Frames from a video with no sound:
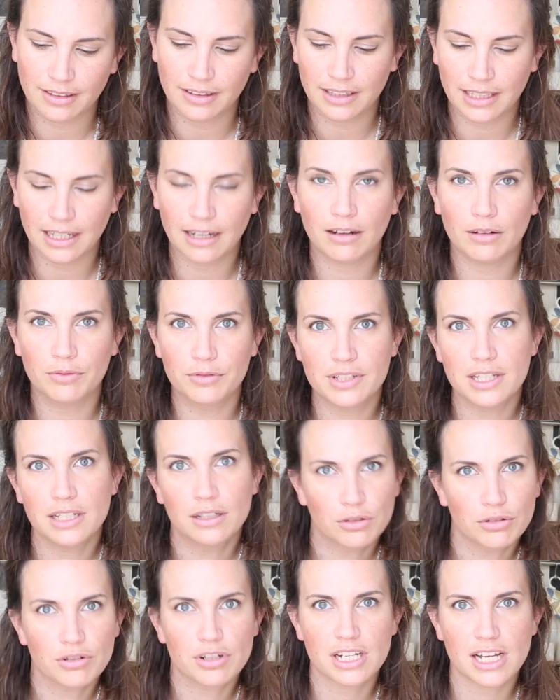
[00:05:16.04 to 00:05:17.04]
Now, obviously,
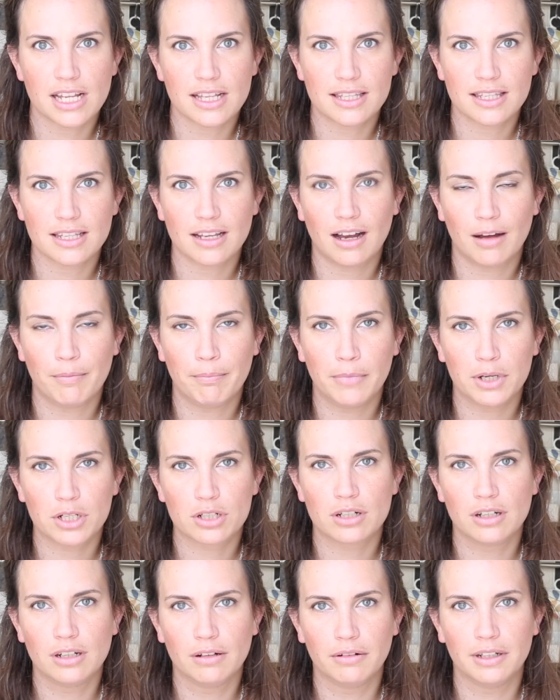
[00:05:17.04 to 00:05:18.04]
courgettes are
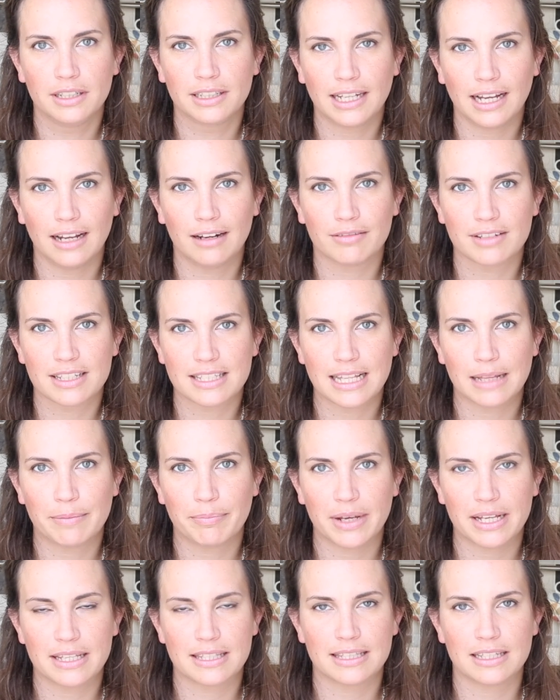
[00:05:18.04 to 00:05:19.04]
much lower in calories than
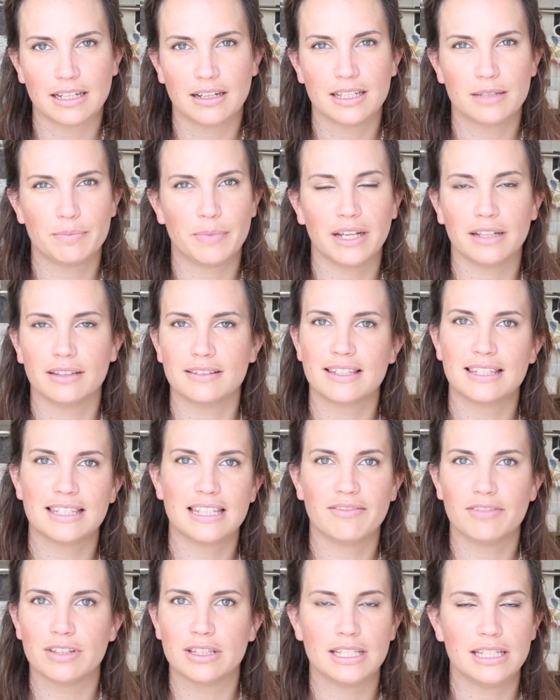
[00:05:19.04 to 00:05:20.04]
pasta. It's about
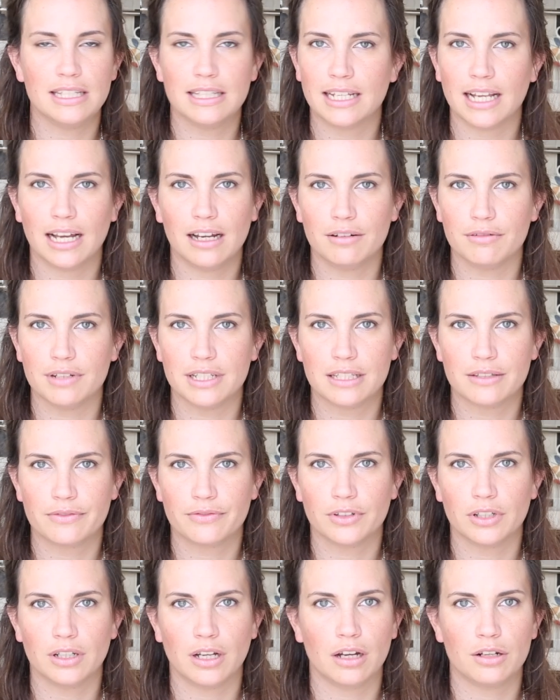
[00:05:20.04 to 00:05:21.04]
17 calories
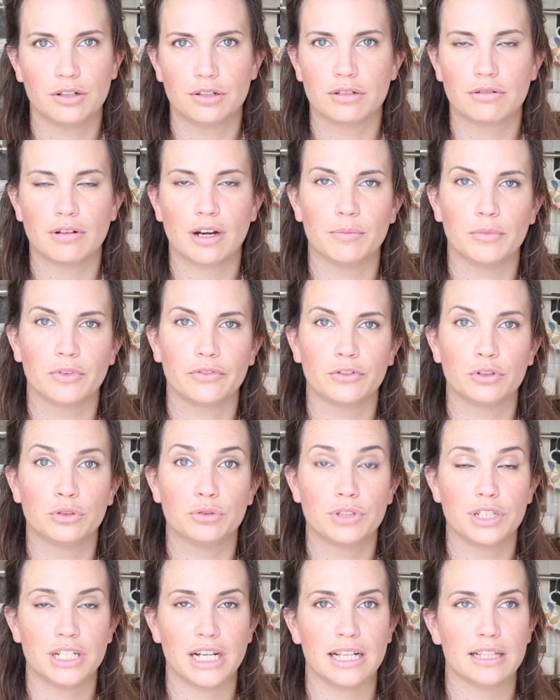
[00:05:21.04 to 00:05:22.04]
for 100 grams of
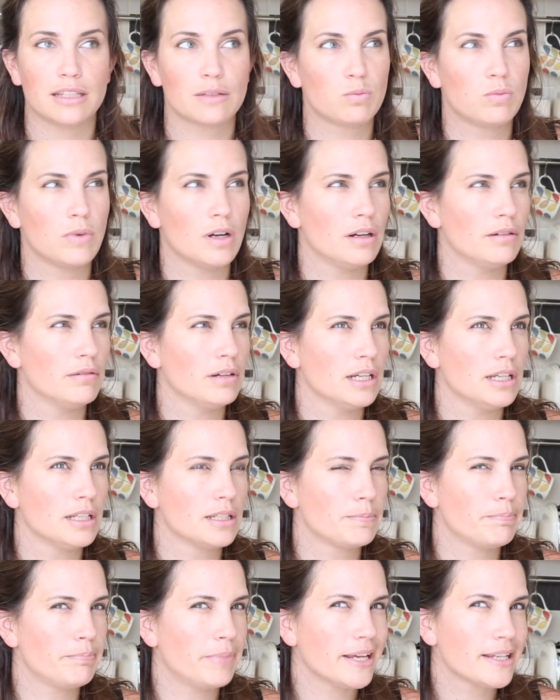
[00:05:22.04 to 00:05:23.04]
courgettes,
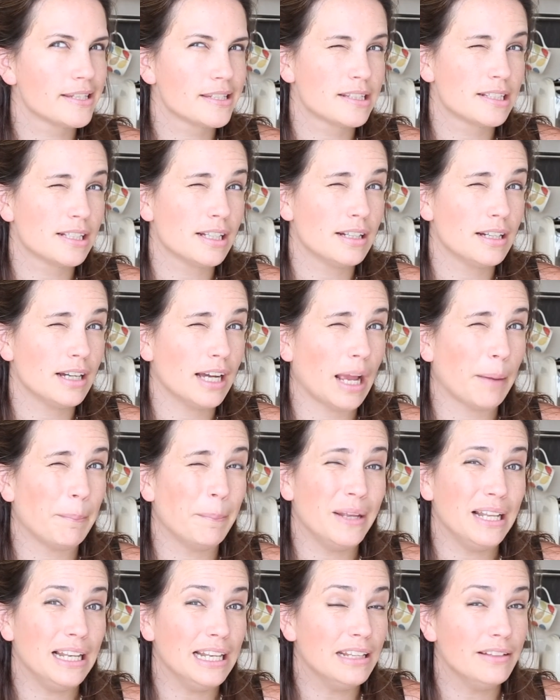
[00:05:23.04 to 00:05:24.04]
whereas pasta, I
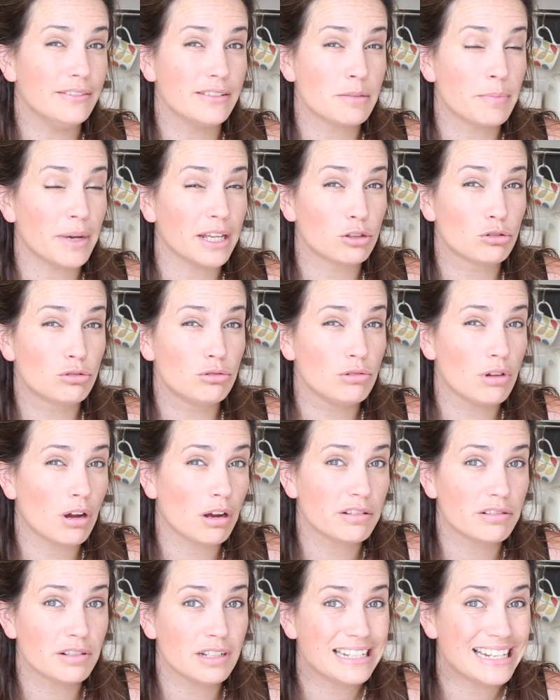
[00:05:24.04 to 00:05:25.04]
believe, is about
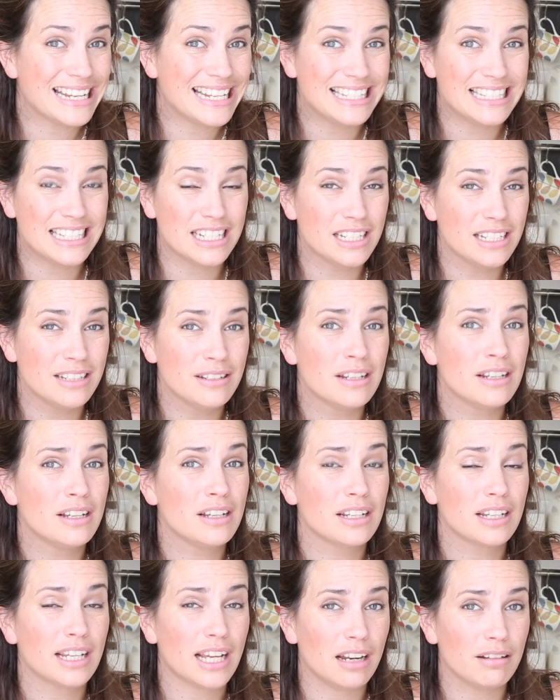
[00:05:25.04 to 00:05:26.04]
280
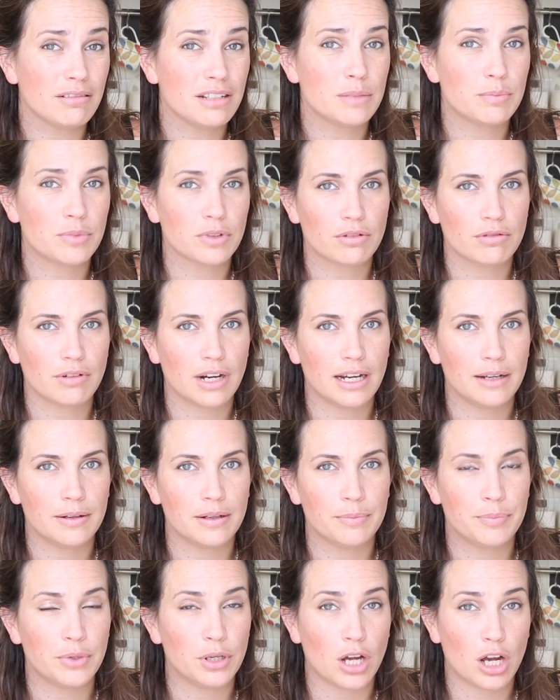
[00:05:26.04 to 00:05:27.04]
calories per
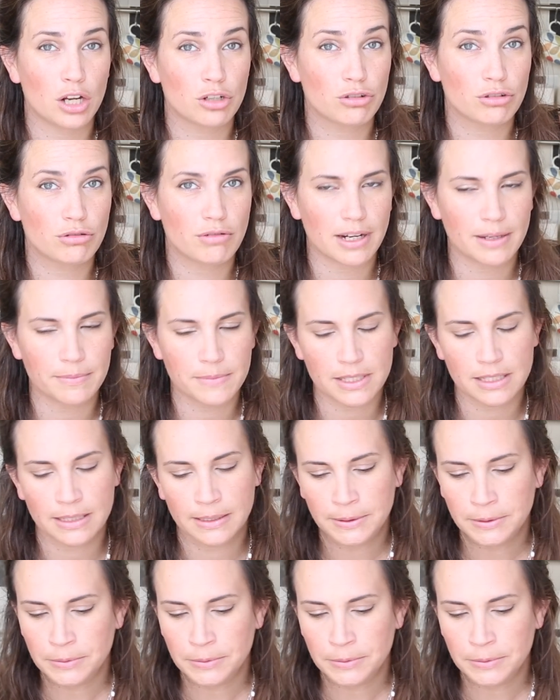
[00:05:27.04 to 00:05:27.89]
100 grams.